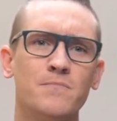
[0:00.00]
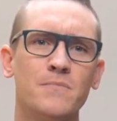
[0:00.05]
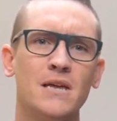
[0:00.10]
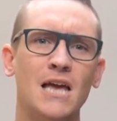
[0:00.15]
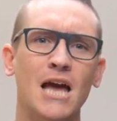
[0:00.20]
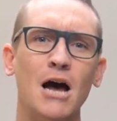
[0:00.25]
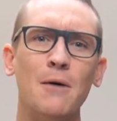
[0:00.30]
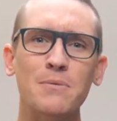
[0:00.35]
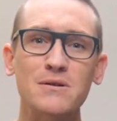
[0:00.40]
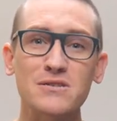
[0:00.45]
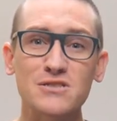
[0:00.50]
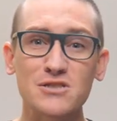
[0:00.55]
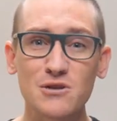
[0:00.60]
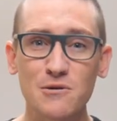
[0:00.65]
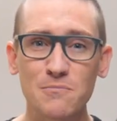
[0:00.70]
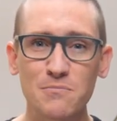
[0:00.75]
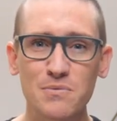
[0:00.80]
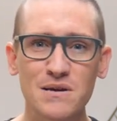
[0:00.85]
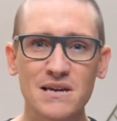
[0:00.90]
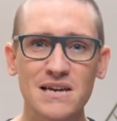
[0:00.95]
Help us
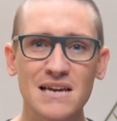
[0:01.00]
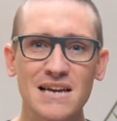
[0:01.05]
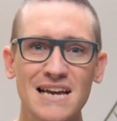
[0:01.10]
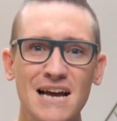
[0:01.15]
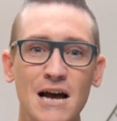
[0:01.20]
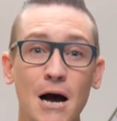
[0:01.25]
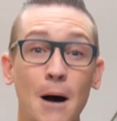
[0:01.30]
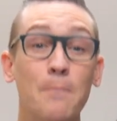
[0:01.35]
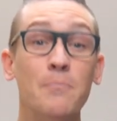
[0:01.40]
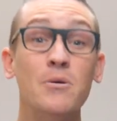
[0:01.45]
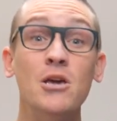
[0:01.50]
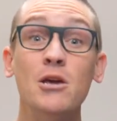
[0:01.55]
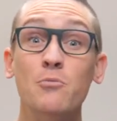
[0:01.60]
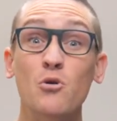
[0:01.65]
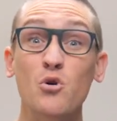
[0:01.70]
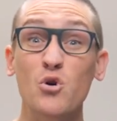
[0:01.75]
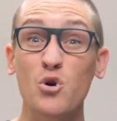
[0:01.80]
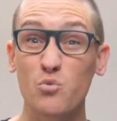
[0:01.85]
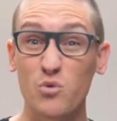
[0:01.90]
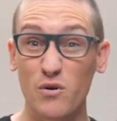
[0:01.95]
to be a
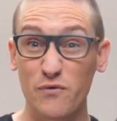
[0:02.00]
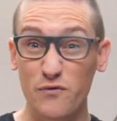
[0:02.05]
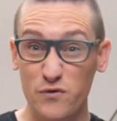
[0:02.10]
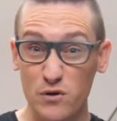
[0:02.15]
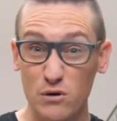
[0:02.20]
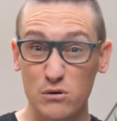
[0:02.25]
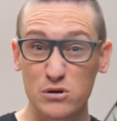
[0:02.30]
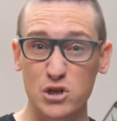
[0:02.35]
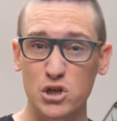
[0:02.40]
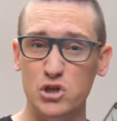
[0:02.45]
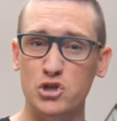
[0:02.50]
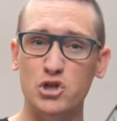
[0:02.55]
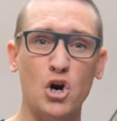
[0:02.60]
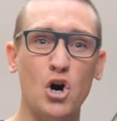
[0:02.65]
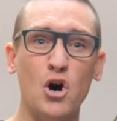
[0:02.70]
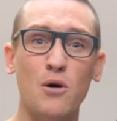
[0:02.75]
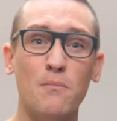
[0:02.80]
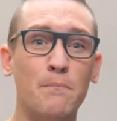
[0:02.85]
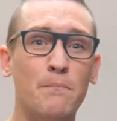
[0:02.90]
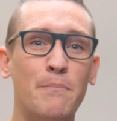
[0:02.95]
people who refuse to
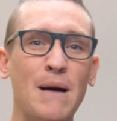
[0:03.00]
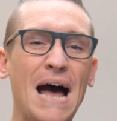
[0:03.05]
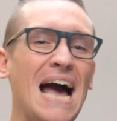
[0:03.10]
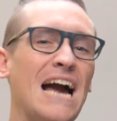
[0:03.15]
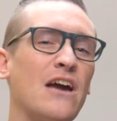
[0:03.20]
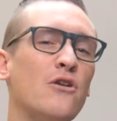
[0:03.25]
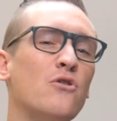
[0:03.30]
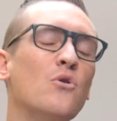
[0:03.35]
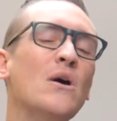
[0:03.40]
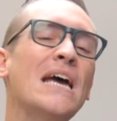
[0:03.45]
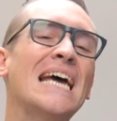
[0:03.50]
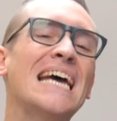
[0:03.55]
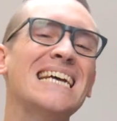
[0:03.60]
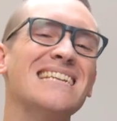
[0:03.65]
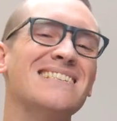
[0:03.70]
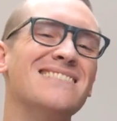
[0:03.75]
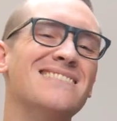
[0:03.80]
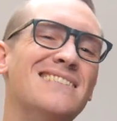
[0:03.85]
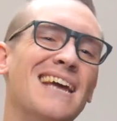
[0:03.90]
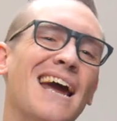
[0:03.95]
turn back, who
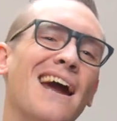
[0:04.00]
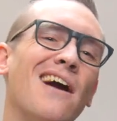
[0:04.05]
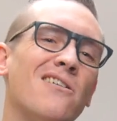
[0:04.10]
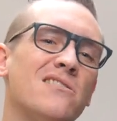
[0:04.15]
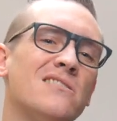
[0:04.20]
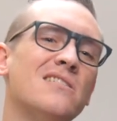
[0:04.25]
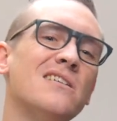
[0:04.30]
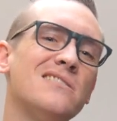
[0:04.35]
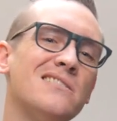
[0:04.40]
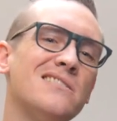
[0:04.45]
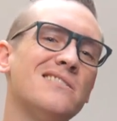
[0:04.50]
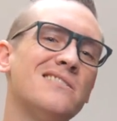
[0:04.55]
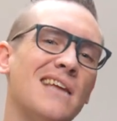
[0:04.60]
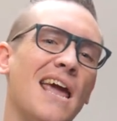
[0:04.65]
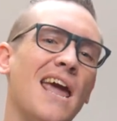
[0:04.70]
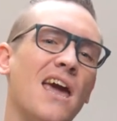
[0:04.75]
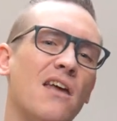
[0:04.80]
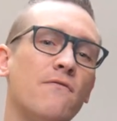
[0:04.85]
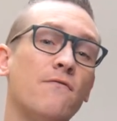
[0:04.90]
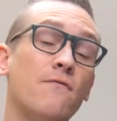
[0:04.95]
dare to
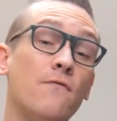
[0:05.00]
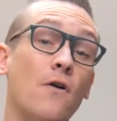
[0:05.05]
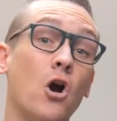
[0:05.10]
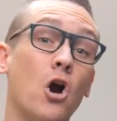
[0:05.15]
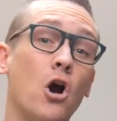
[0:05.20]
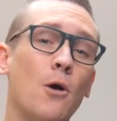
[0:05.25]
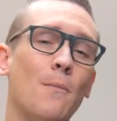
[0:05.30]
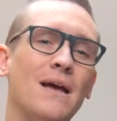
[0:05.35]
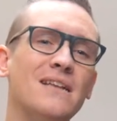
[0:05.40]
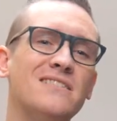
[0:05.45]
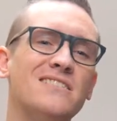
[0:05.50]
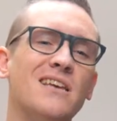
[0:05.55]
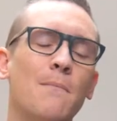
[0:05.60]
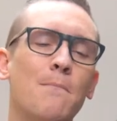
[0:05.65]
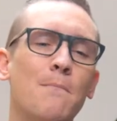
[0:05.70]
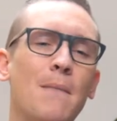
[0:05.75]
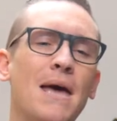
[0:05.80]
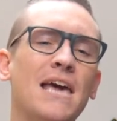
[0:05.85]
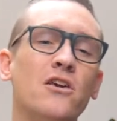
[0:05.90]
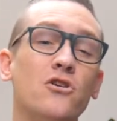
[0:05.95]
stand firm and to
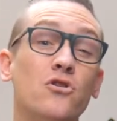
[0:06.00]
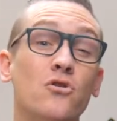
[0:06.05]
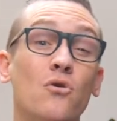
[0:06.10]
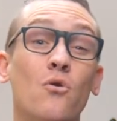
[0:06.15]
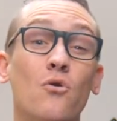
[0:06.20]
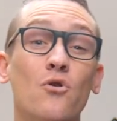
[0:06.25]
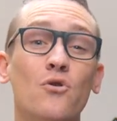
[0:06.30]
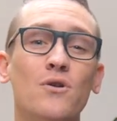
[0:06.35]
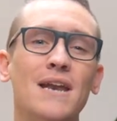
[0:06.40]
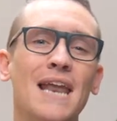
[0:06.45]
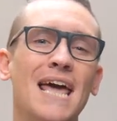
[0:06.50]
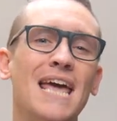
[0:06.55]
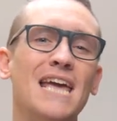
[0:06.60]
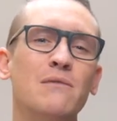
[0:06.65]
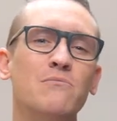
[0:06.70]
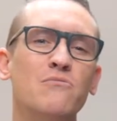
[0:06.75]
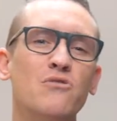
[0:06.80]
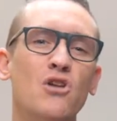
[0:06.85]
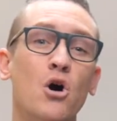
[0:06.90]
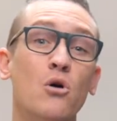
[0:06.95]
make your
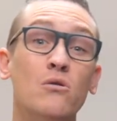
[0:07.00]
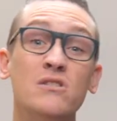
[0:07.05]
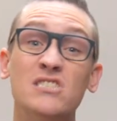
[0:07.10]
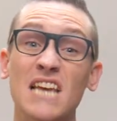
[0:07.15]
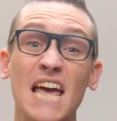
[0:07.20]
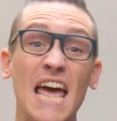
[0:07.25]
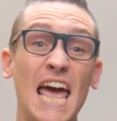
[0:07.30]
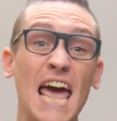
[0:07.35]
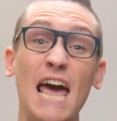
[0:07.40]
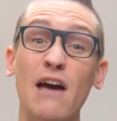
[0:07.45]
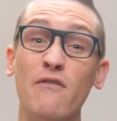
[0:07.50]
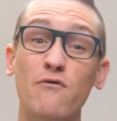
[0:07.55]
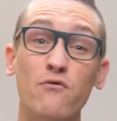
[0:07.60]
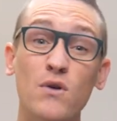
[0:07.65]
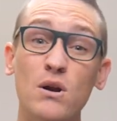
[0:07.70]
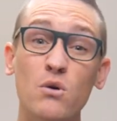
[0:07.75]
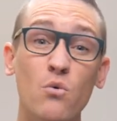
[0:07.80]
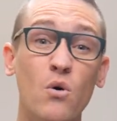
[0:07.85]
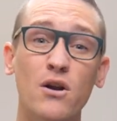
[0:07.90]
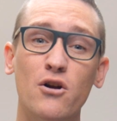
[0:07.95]
name known to
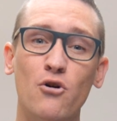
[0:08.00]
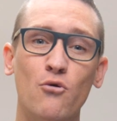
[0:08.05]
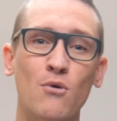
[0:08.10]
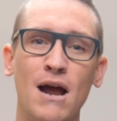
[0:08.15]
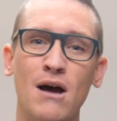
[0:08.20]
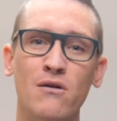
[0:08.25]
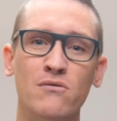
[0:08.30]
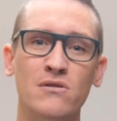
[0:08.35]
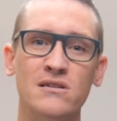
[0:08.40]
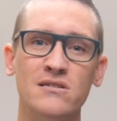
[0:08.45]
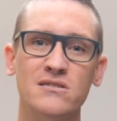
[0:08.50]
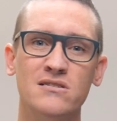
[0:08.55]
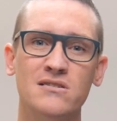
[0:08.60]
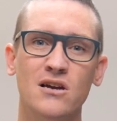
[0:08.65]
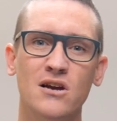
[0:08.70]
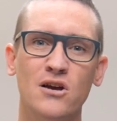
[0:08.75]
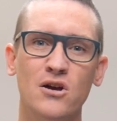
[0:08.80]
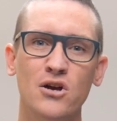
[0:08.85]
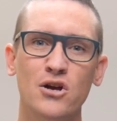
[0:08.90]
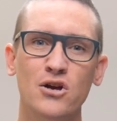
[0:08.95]
everyone around us,
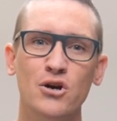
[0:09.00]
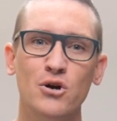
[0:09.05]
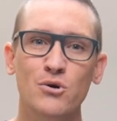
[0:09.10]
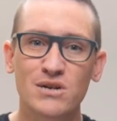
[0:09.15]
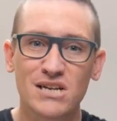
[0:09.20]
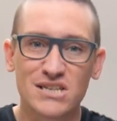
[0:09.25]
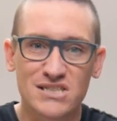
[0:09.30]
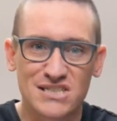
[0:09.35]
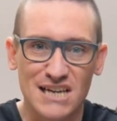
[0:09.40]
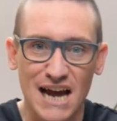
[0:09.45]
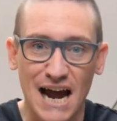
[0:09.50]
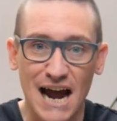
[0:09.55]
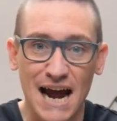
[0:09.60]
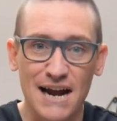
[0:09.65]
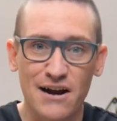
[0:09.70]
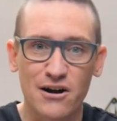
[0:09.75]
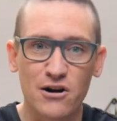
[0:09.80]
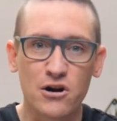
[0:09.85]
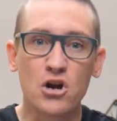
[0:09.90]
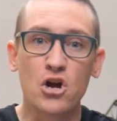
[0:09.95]
who
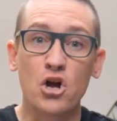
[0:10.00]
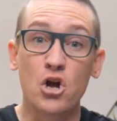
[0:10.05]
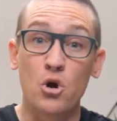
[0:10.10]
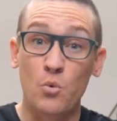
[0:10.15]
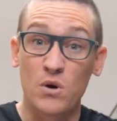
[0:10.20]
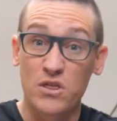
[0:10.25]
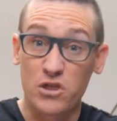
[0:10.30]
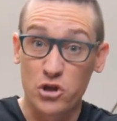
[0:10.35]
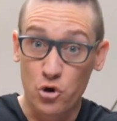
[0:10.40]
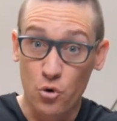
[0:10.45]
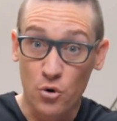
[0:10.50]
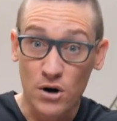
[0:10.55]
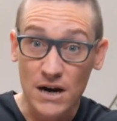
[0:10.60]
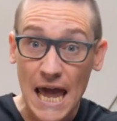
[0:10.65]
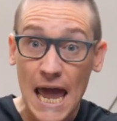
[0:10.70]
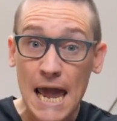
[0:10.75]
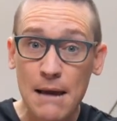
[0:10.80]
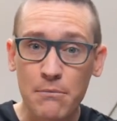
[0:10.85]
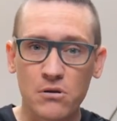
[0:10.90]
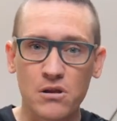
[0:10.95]
desire, with your
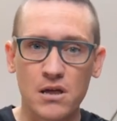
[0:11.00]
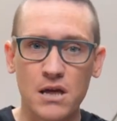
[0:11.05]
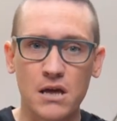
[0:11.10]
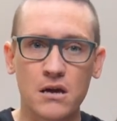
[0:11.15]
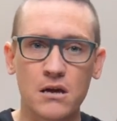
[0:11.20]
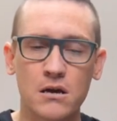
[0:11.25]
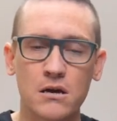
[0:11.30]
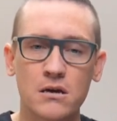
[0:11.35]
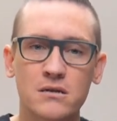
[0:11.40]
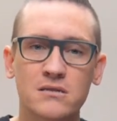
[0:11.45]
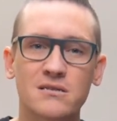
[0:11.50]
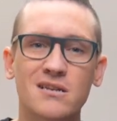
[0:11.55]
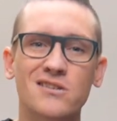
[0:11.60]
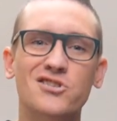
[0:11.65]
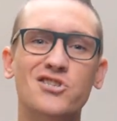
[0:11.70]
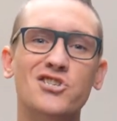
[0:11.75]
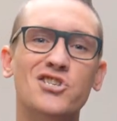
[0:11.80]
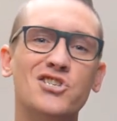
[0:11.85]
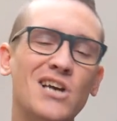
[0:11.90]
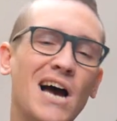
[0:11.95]
enabling, to
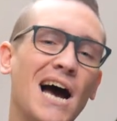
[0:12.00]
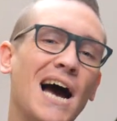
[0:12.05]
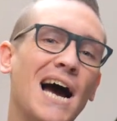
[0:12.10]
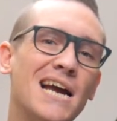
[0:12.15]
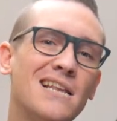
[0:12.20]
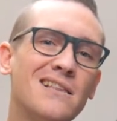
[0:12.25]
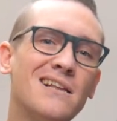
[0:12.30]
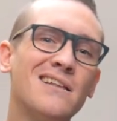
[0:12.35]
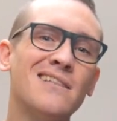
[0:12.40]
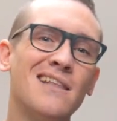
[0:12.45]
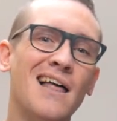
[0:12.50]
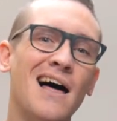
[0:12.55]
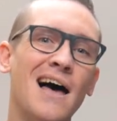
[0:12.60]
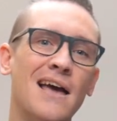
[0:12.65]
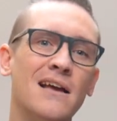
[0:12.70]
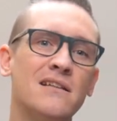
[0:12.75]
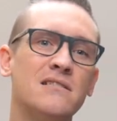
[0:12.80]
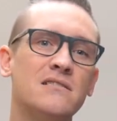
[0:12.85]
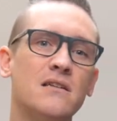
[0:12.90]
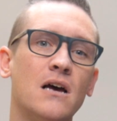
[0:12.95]
shine the
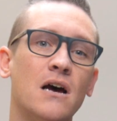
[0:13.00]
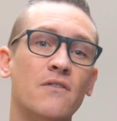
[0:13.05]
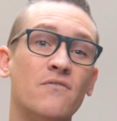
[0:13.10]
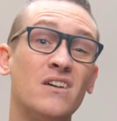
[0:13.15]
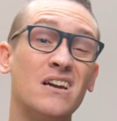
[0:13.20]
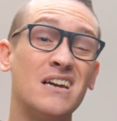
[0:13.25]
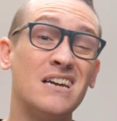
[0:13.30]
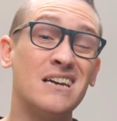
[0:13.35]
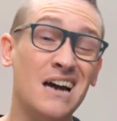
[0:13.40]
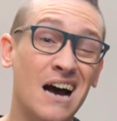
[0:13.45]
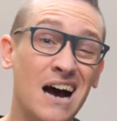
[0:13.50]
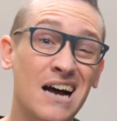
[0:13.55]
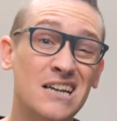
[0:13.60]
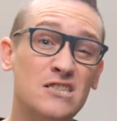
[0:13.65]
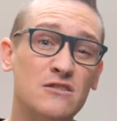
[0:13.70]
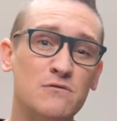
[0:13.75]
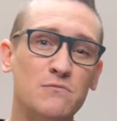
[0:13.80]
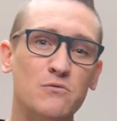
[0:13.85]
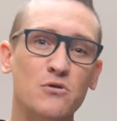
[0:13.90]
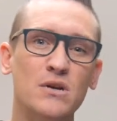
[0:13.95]
light of the
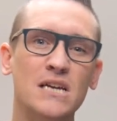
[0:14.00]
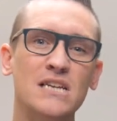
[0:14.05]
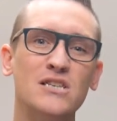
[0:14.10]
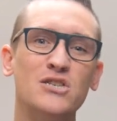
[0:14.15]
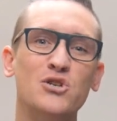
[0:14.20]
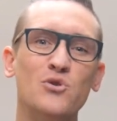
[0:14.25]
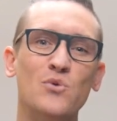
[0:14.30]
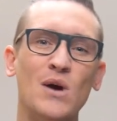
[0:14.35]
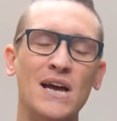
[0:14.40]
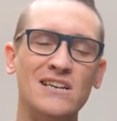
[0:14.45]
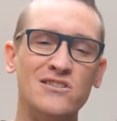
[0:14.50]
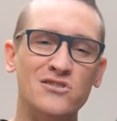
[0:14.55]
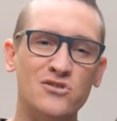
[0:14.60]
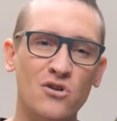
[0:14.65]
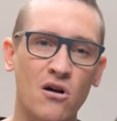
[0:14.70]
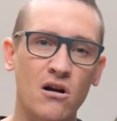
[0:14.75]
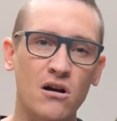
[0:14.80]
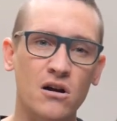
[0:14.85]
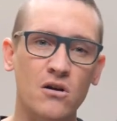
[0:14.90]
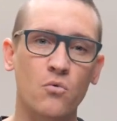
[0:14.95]
gospel into a
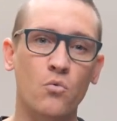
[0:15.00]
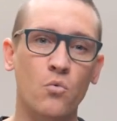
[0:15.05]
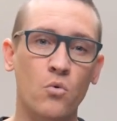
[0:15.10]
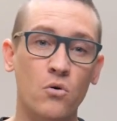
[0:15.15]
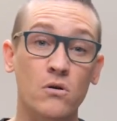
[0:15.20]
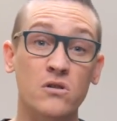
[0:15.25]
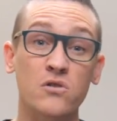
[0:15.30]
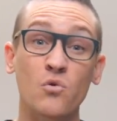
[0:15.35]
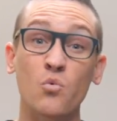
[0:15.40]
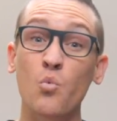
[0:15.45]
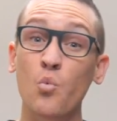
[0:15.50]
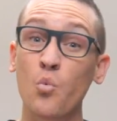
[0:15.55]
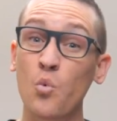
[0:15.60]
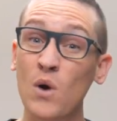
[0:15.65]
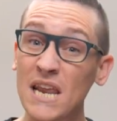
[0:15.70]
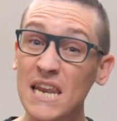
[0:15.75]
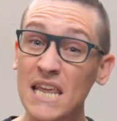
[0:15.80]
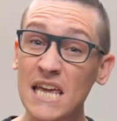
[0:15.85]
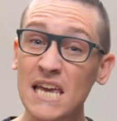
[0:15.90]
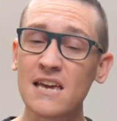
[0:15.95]
dark world,
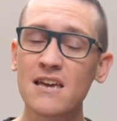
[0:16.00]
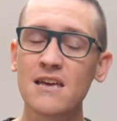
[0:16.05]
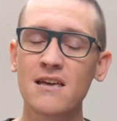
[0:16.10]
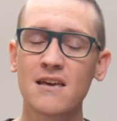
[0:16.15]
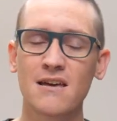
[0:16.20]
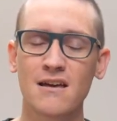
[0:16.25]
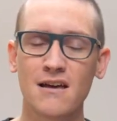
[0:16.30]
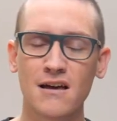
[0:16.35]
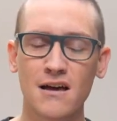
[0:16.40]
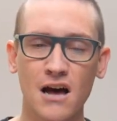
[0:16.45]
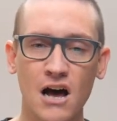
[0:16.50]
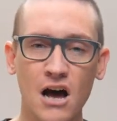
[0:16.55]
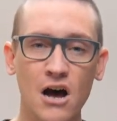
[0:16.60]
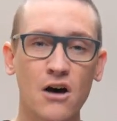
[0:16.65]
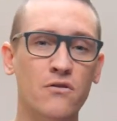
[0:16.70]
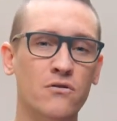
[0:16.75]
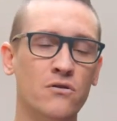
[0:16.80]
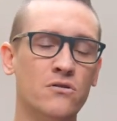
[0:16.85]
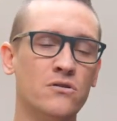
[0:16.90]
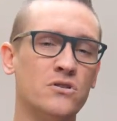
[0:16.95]
winning
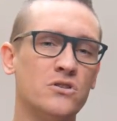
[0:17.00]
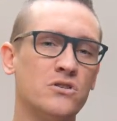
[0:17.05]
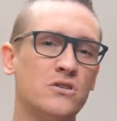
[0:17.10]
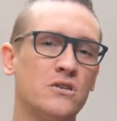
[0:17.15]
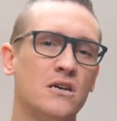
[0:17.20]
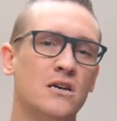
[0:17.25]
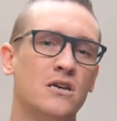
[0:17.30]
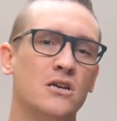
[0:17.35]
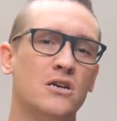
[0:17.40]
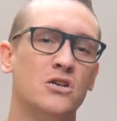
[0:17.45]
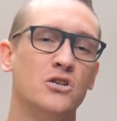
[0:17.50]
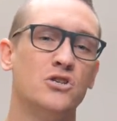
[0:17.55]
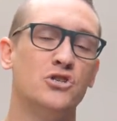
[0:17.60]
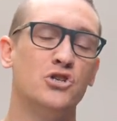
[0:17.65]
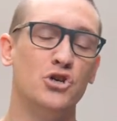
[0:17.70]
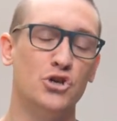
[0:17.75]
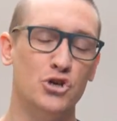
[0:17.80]
others to